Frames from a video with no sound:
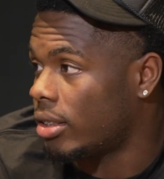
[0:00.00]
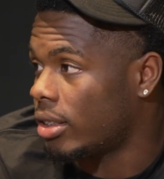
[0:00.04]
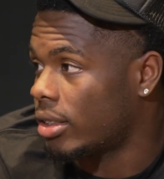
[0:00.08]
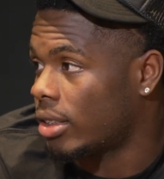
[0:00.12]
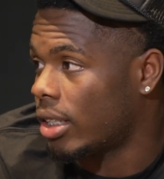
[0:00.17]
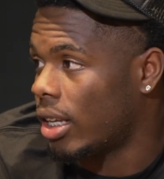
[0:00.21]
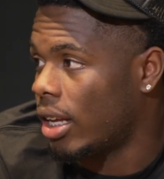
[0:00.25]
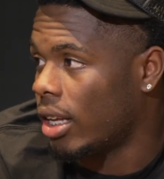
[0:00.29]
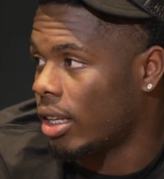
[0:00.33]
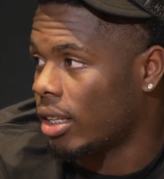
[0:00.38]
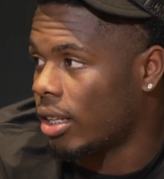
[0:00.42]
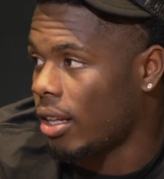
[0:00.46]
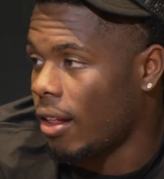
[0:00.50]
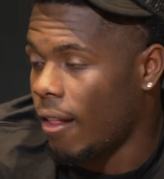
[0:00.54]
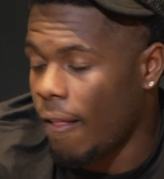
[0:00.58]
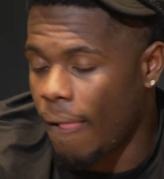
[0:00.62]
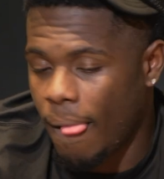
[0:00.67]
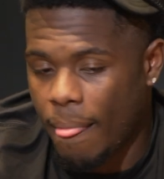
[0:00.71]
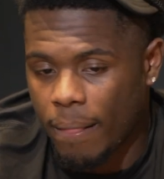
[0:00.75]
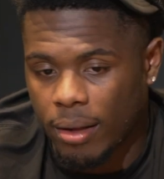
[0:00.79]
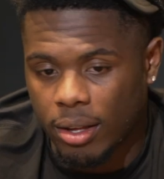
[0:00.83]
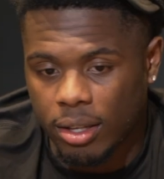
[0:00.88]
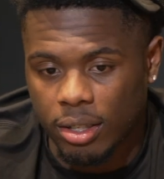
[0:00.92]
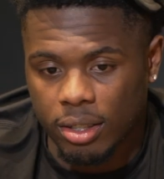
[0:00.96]
It's like
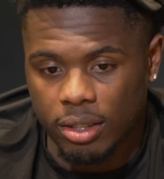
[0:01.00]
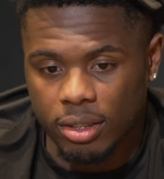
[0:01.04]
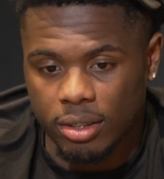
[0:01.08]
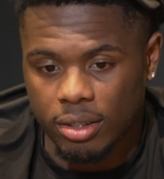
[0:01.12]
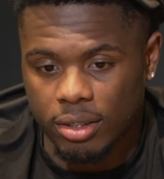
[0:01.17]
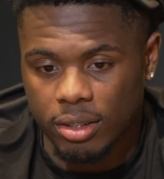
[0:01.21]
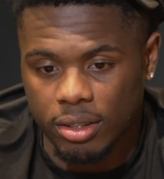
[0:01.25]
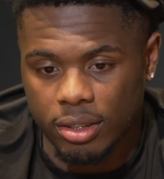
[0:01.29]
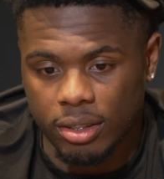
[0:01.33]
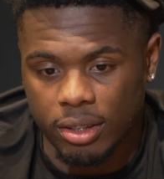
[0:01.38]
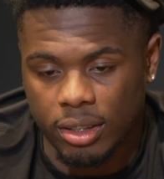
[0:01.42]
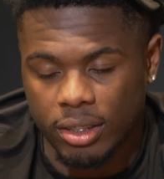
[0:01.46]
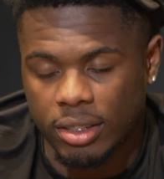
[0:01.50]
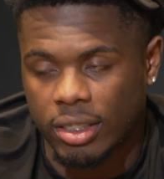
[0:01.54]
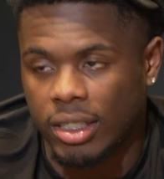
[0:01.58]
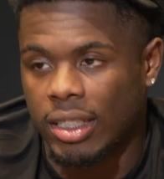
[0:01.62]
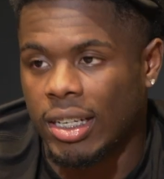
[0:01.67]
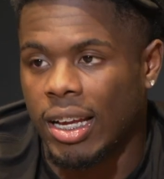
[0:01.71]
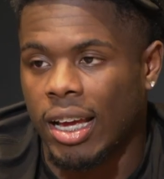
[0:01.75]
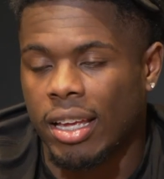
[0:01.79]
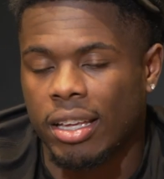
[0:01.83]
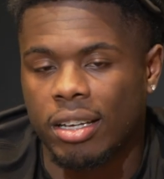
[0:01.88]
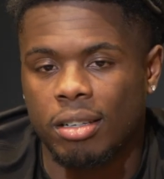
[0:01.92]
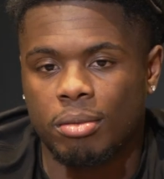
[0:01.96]
this
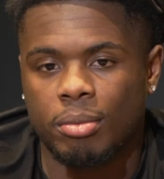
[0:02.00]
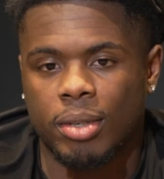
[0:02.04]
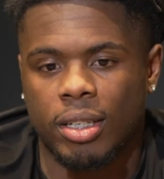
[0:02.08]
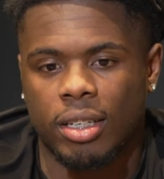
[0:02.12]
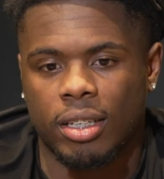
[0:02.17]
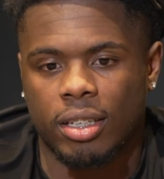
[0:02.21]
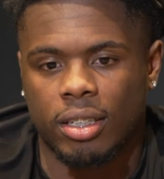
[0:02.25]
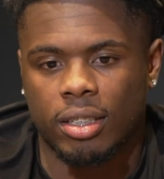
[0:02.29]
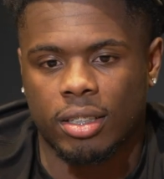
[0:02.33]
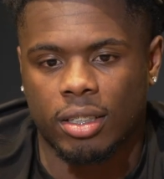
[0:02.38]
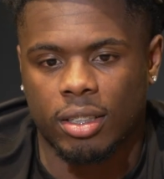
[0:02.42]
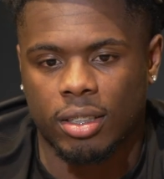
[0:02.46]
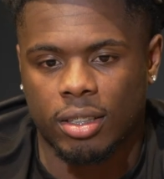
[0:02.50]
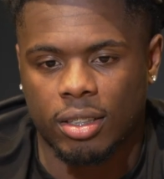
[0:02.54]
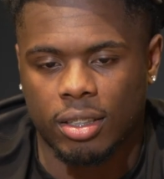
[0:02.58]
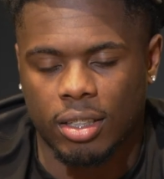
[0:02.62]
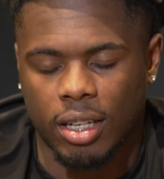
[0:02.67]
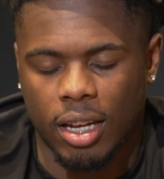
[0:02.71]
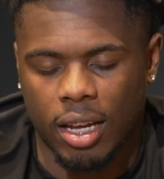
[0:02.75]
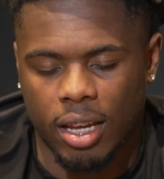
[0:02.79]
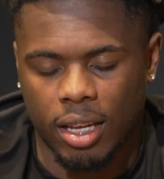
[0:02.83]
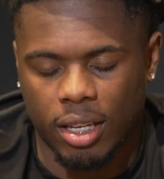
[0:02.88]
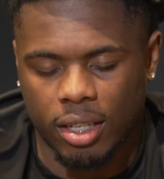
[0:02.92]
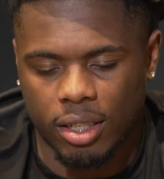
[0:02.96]
NIL money,
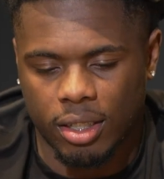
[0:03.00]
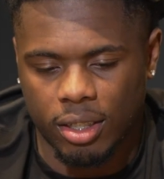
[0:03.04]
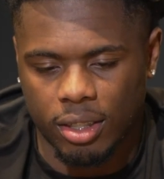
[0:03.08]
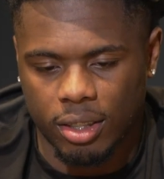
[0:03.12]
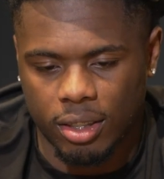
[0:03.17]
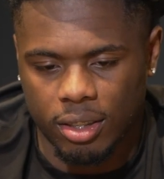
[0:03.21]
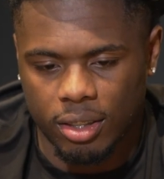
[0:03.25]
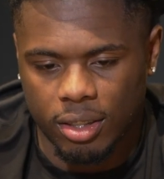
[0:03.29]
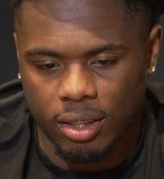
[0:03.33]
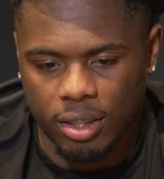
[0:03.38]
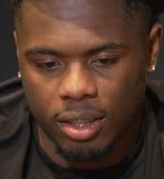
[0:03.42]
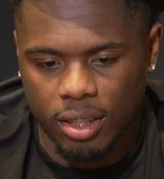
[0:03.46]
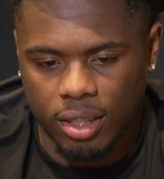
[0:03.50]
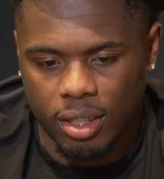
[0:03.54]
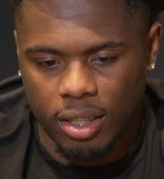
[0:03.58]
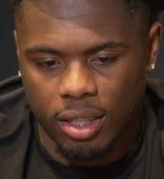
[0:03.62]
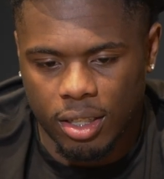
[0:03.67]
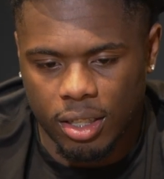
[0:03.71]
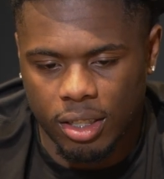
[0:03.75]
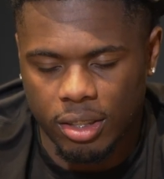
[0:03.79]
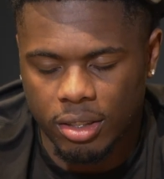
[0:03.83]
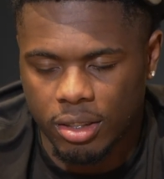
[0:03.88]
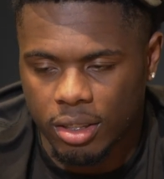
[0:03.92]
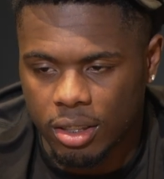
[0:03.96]
like,
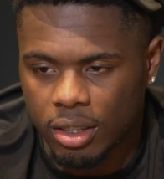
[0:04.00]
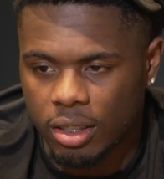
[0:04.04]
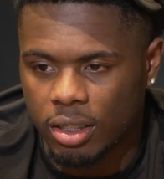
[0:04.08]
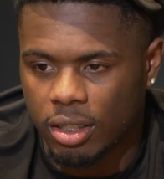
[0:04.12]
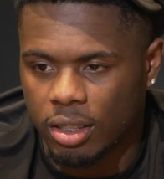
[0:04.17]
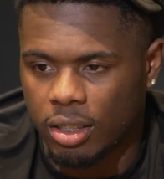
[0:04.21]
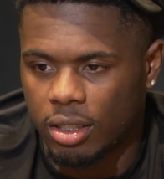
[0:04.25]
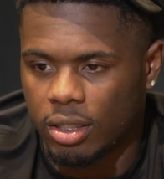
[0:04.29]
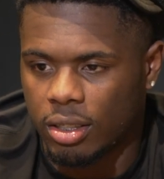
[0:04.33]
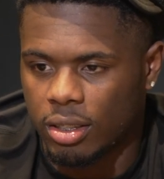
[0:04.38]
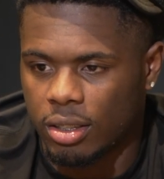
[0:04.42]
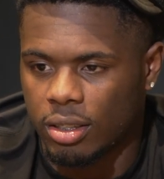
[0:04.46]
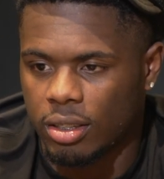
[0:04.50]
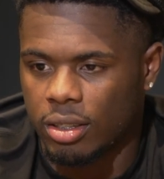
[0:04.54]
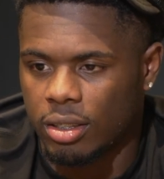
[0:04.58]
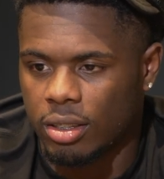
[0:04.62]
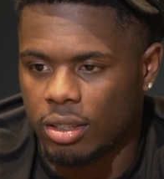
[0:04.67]
it's good.